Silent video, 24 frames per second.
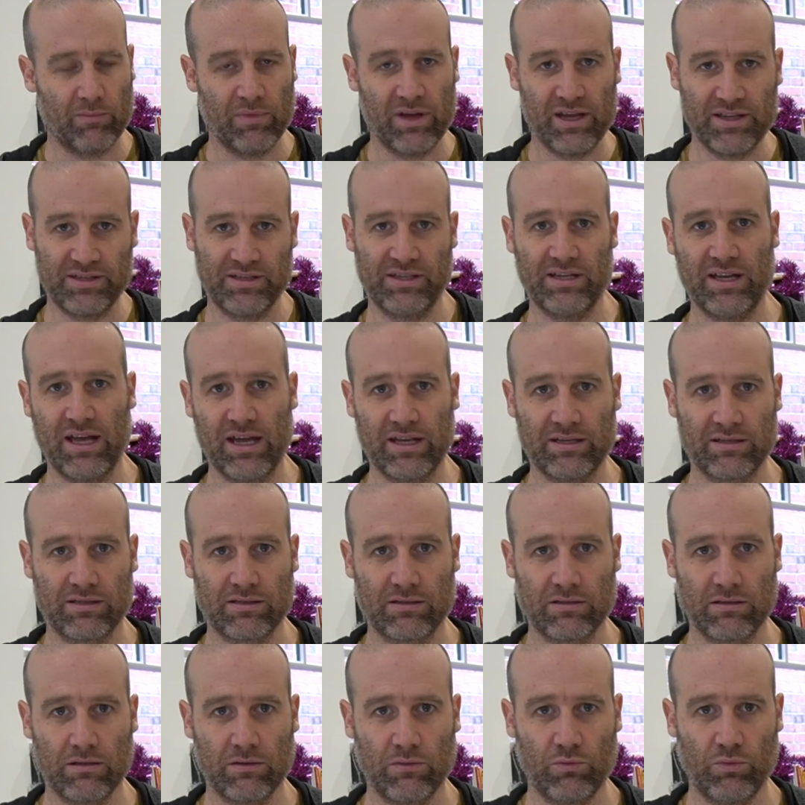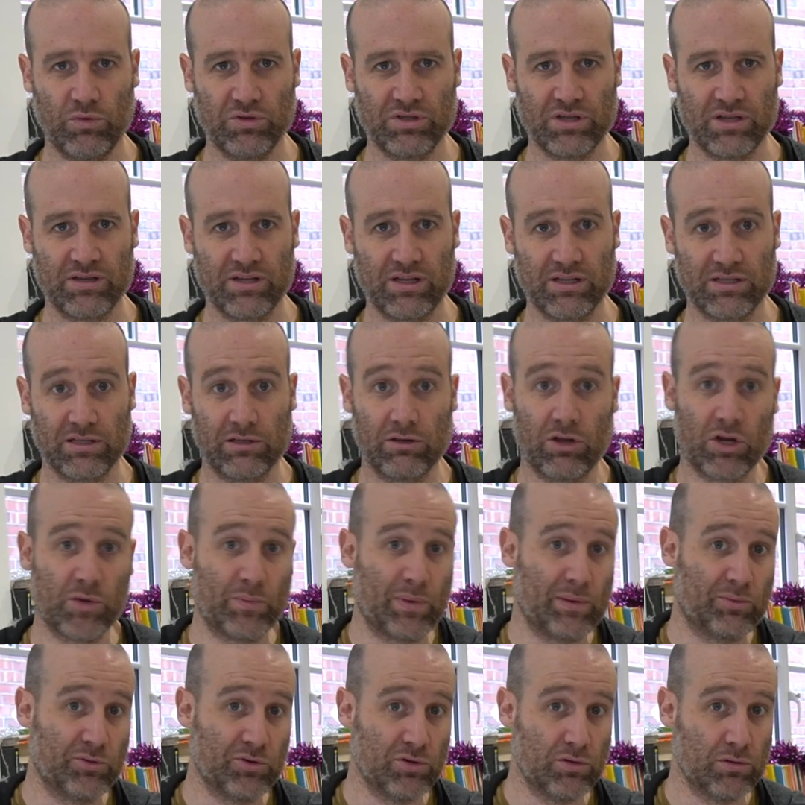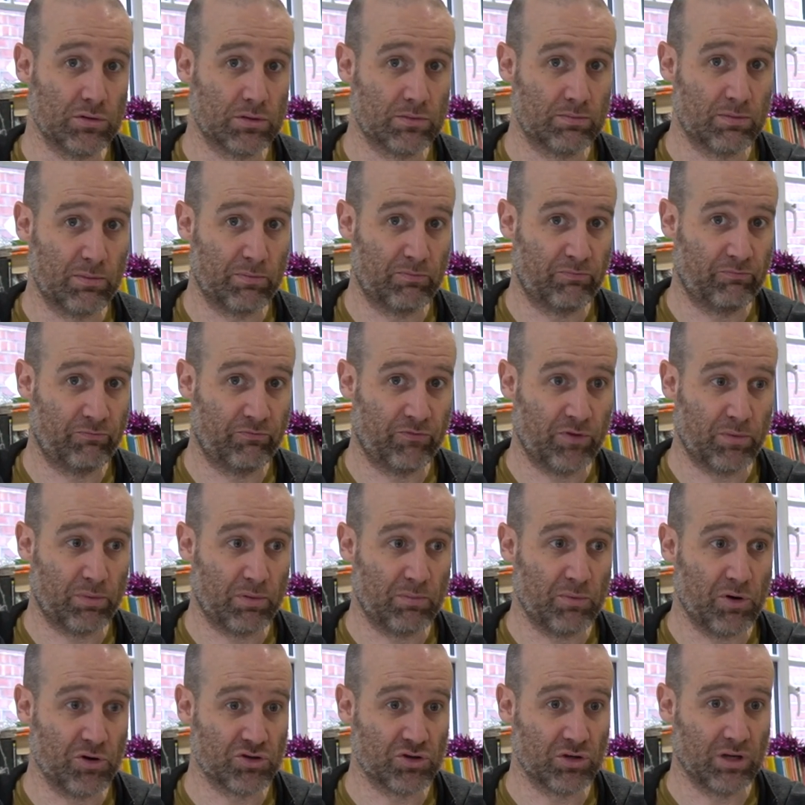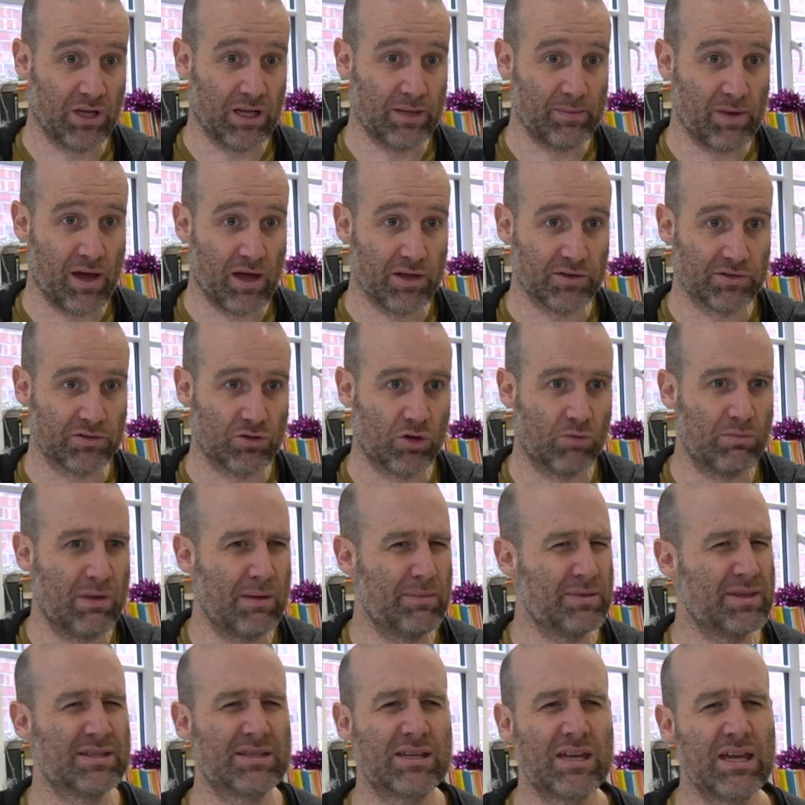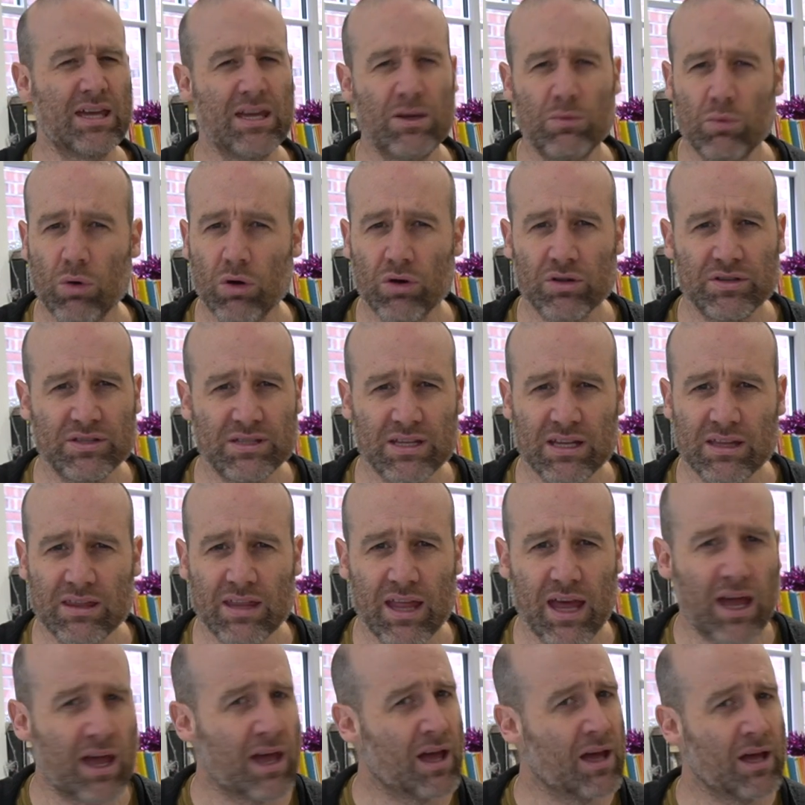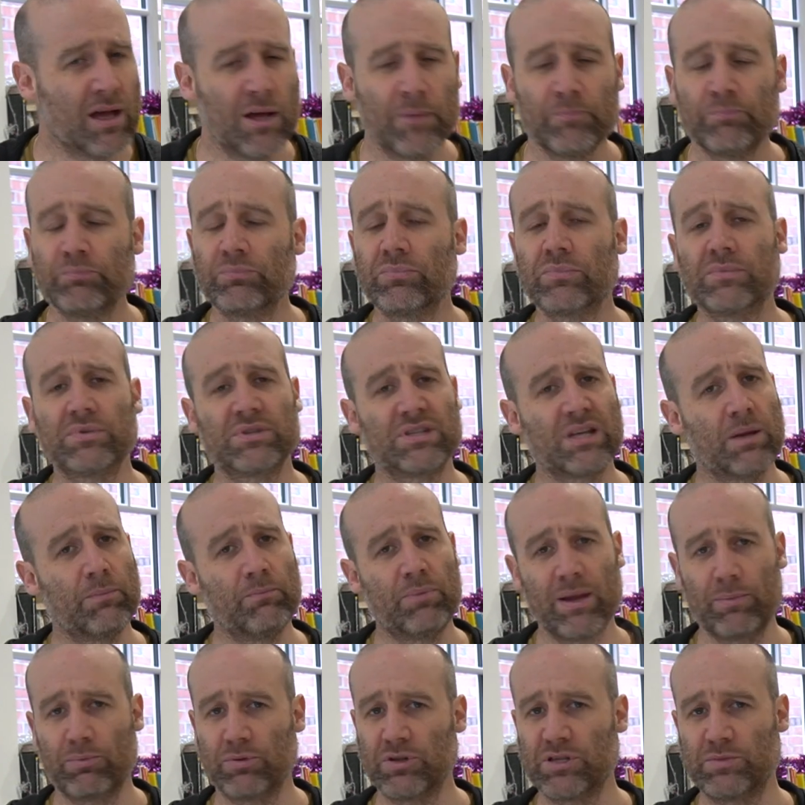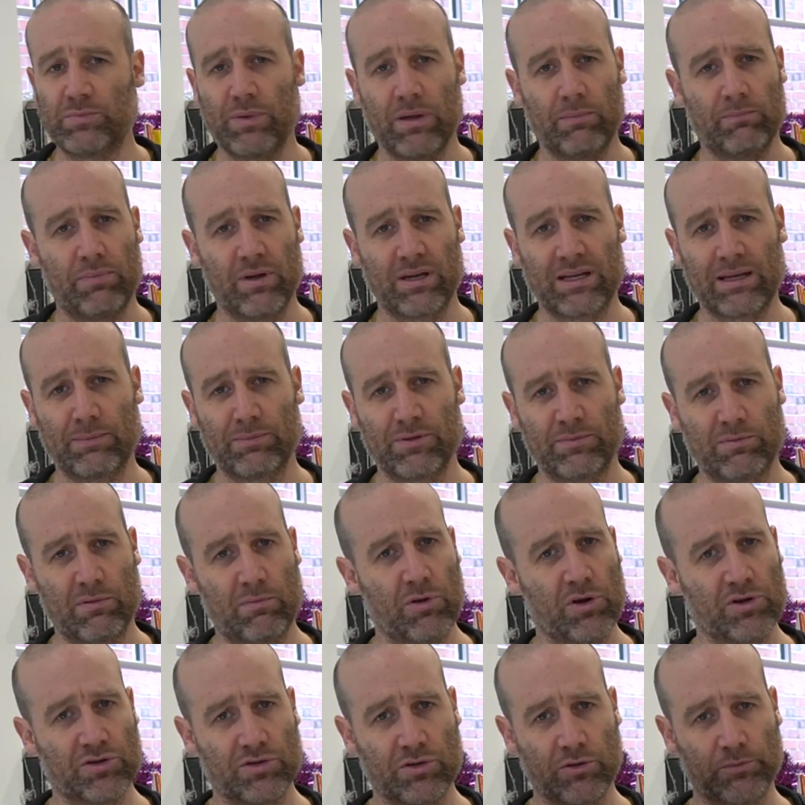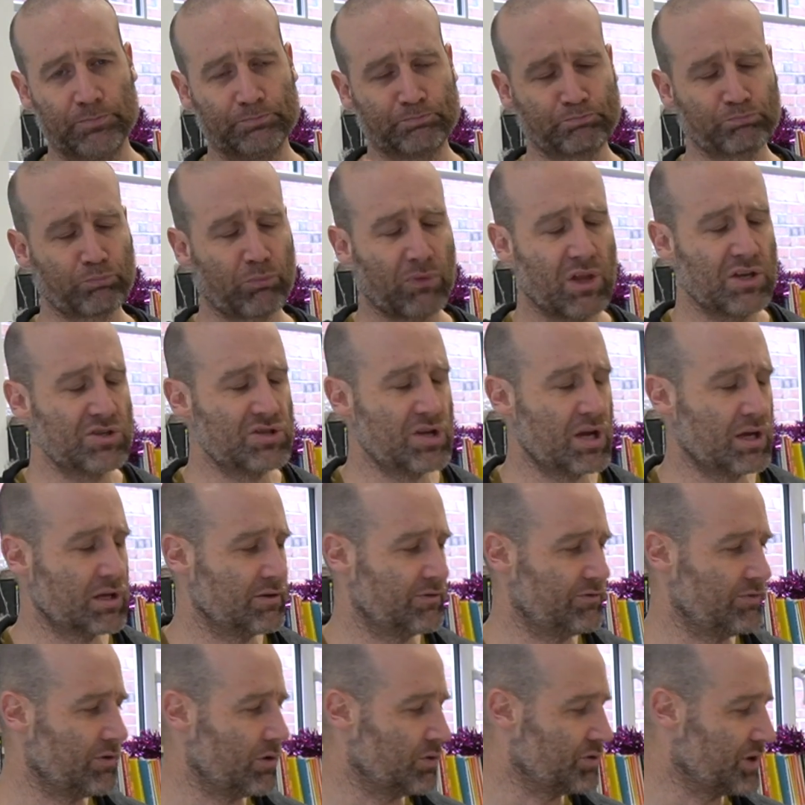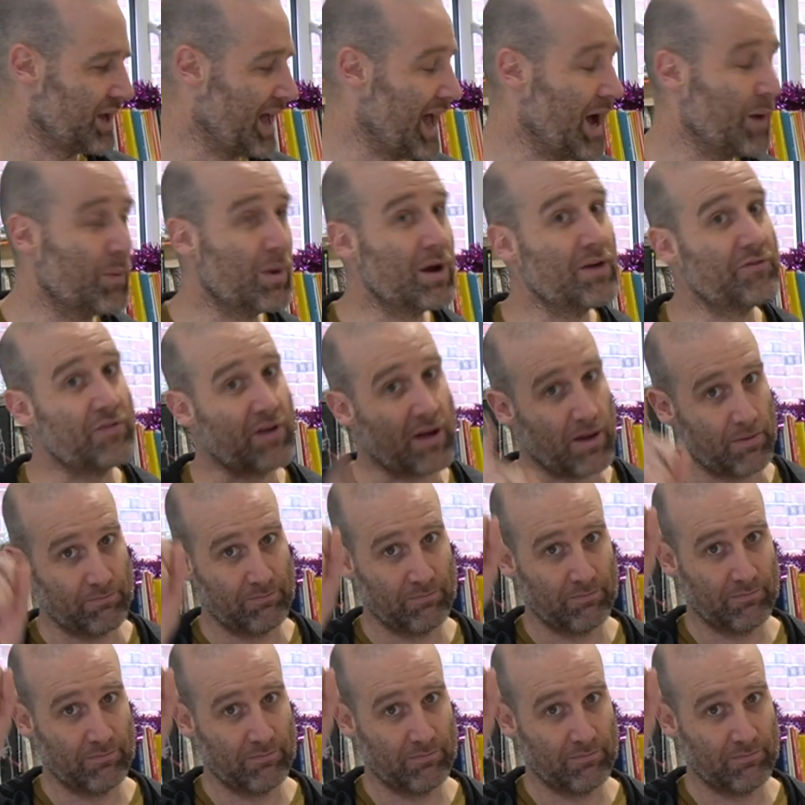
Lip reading: SES, which I think is a lot of people use for promotional emails. Or maybe there's keywords in there. Some people it's been picked up as promotional. Check your folder. However,